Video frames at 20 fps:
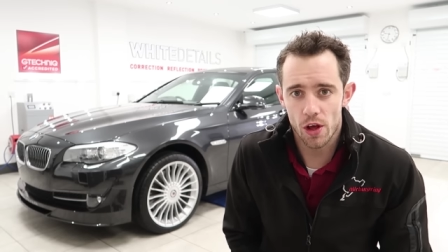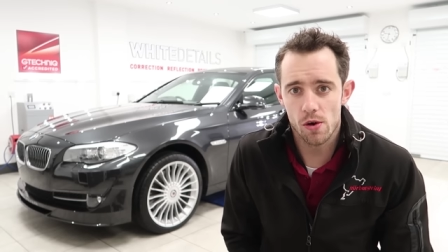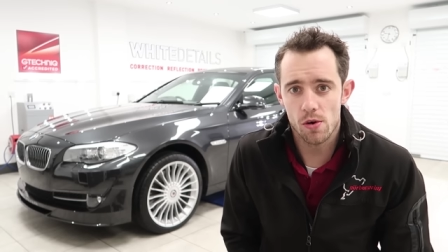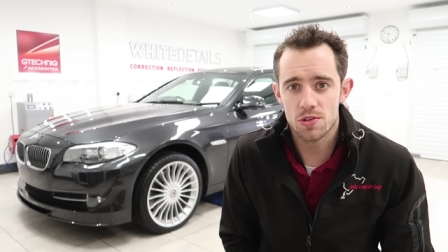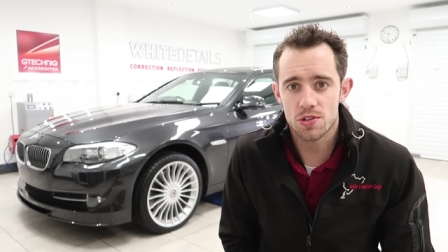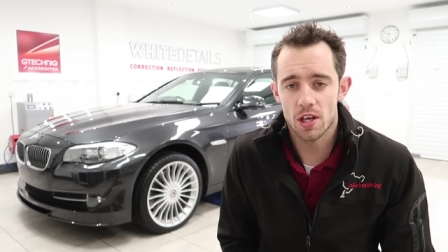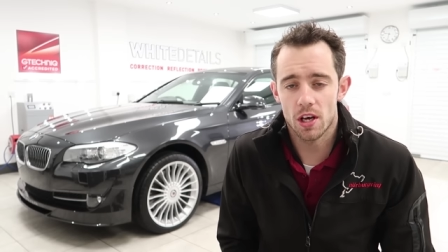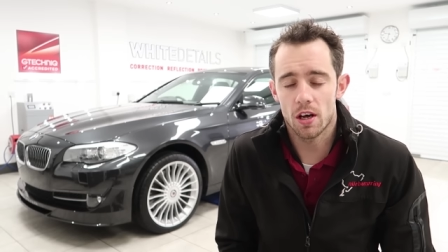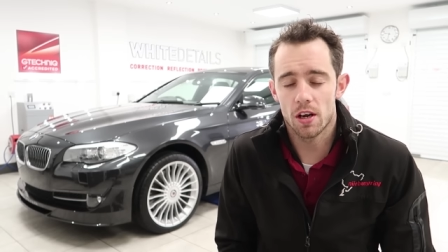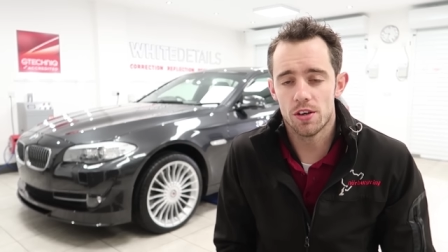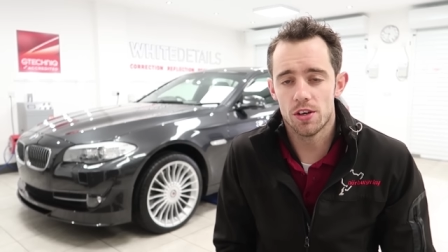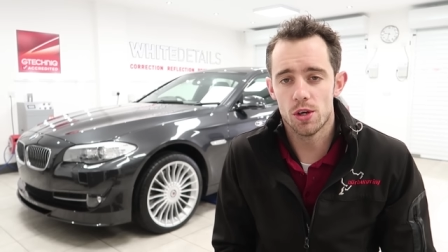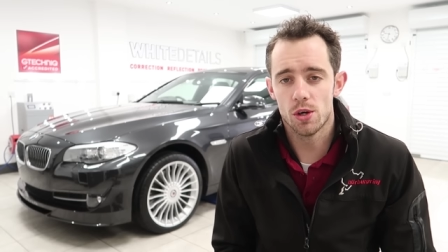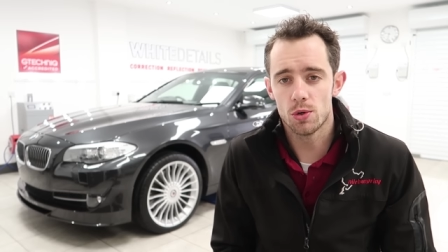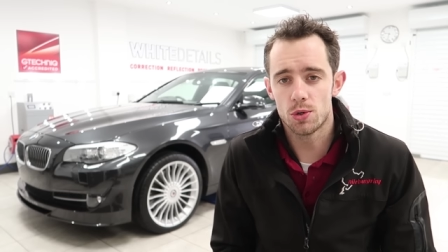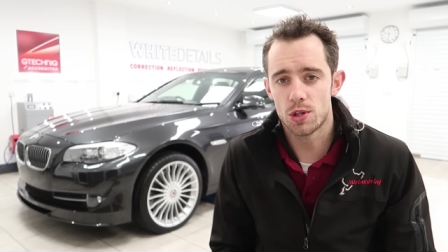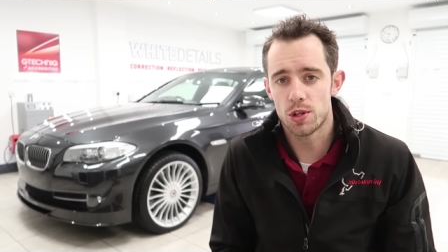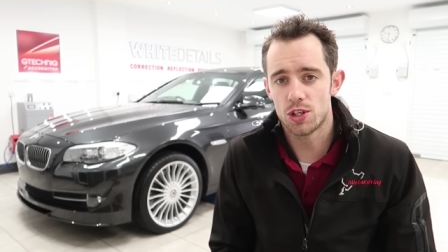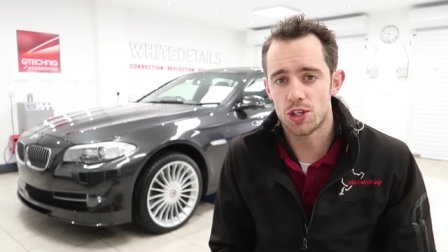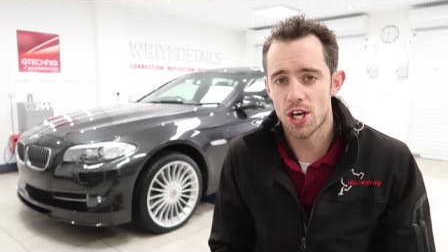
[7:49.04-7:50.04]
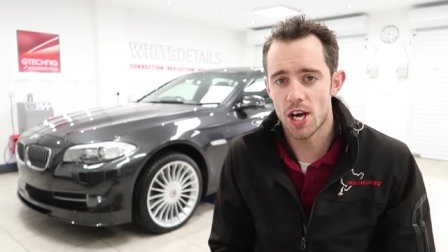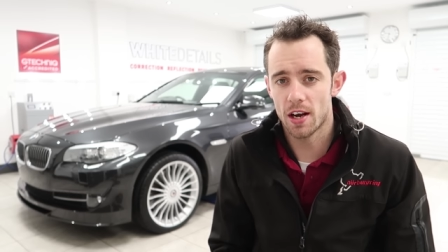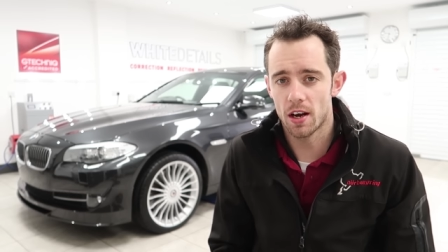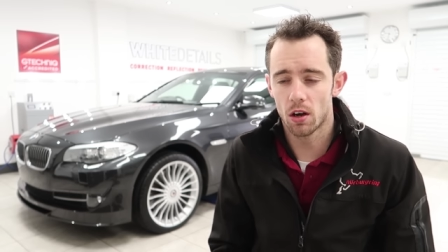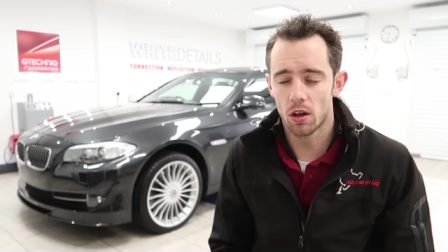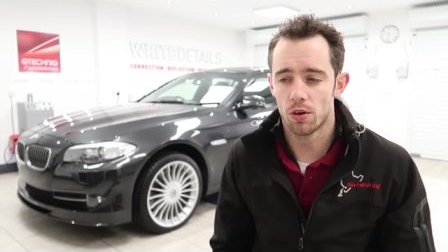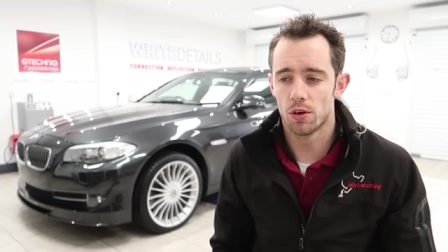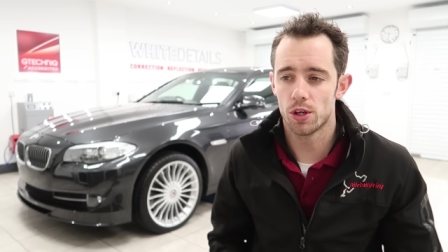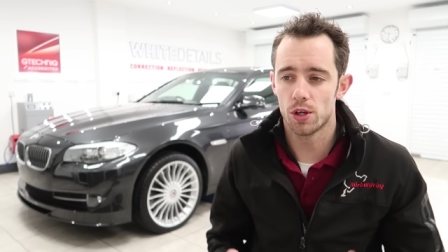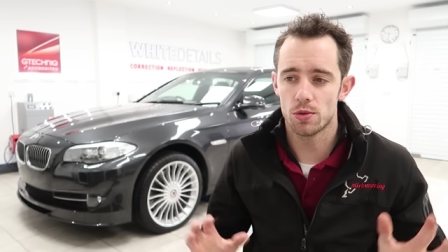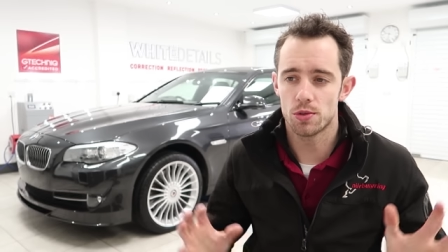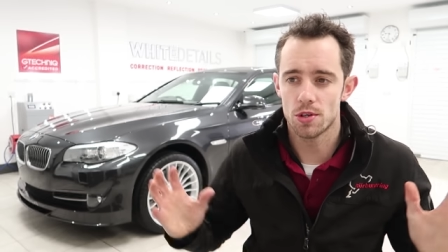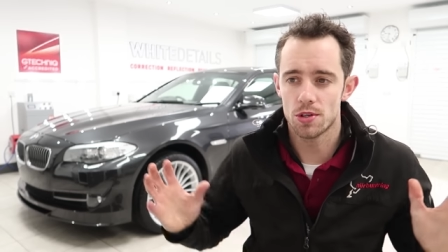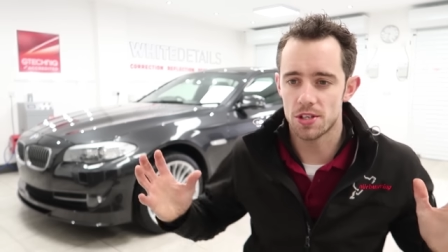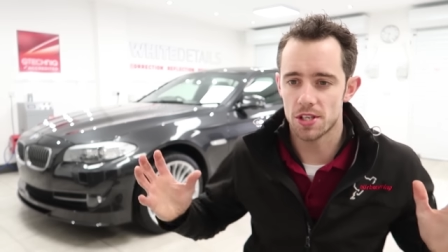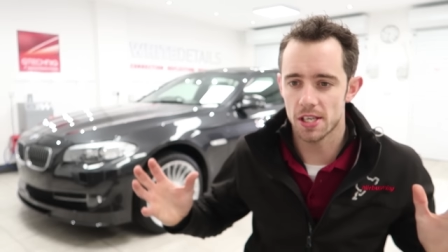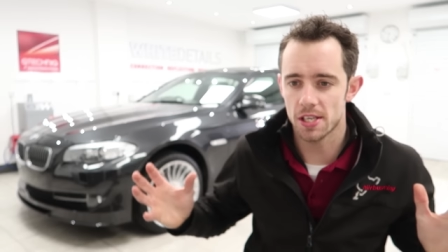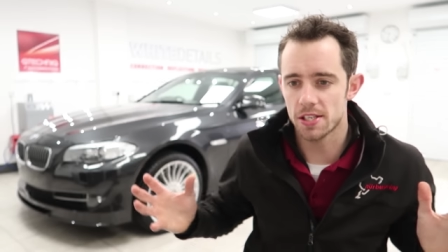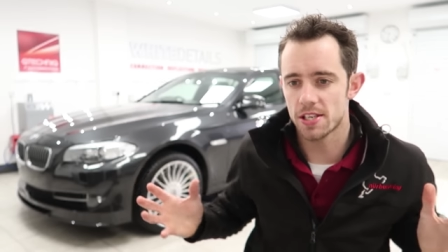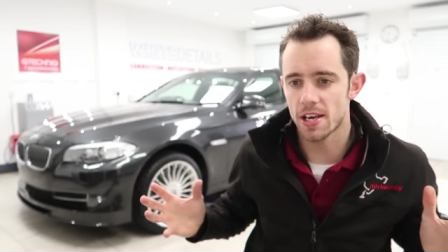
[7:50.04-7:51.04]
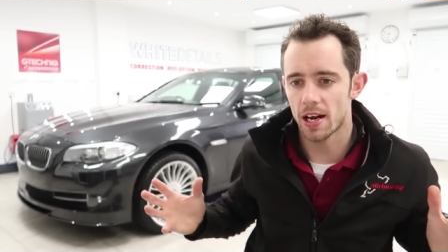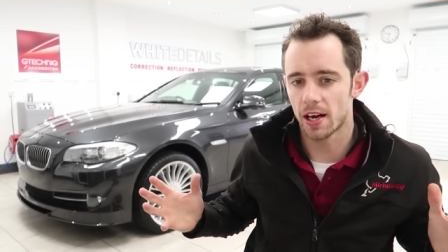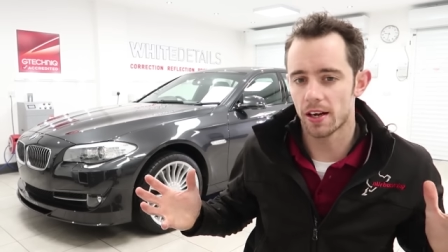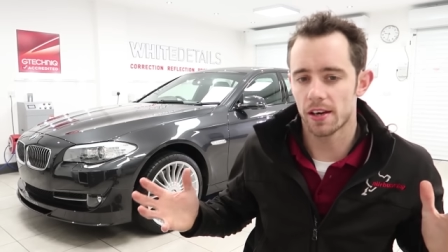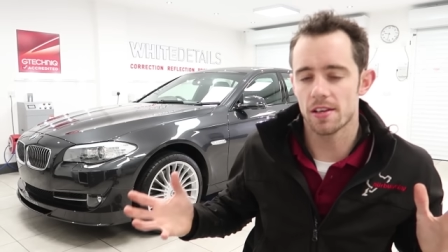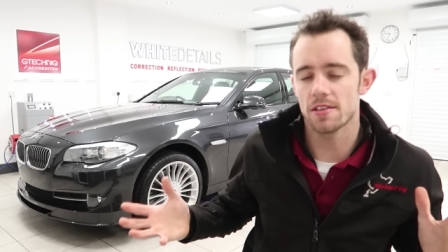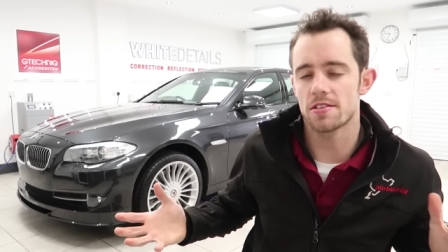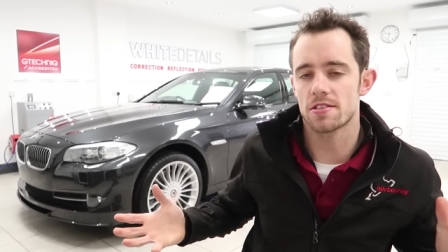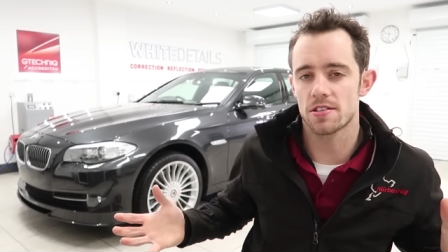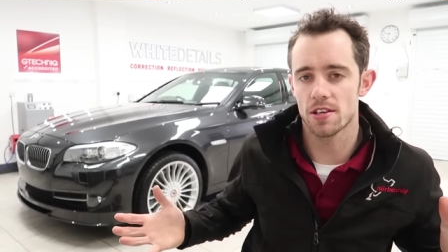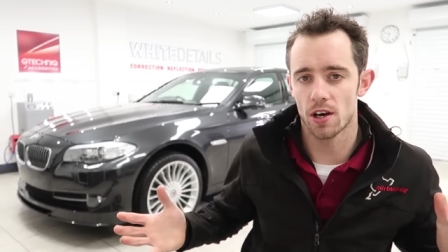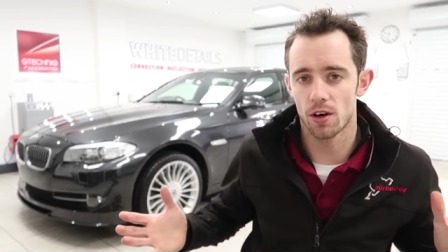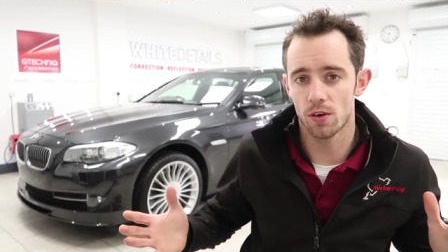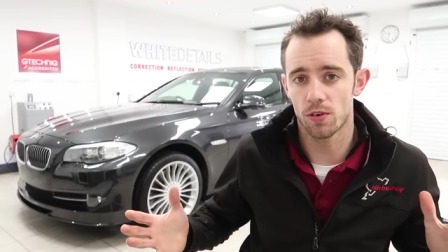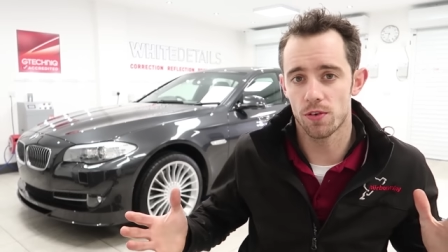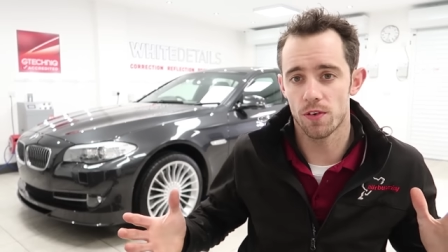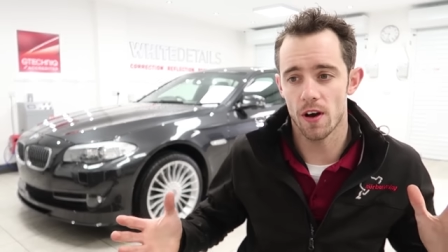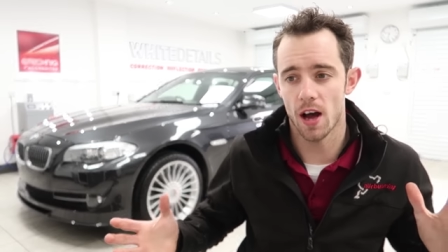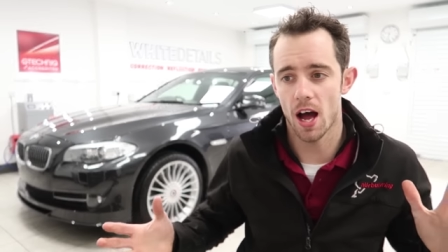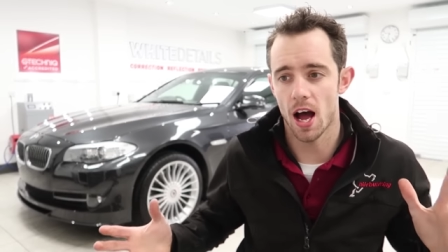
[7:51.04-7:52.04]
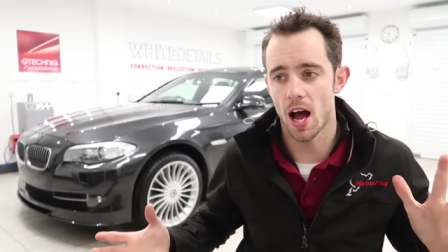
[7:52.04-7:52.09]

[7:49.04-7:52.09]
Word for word: those that are new to the channel or new to detailing itself,